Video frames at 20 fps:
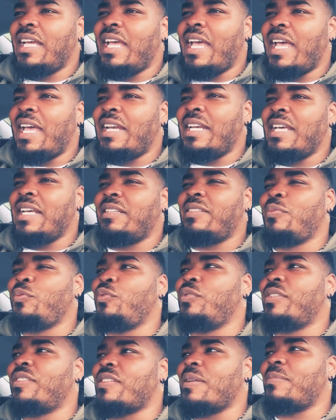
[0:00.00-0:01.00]
and
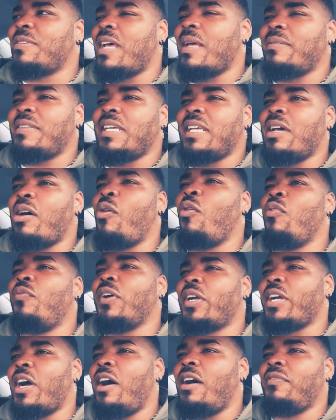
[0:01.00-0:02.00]
sometimes they get
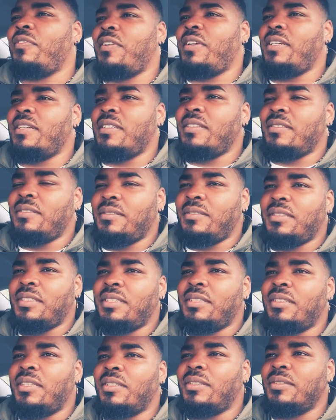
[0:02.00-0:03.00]
overconfident,
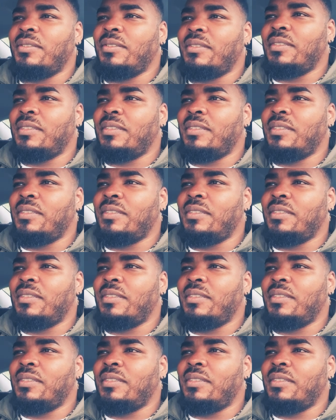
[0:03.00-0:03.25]
you know.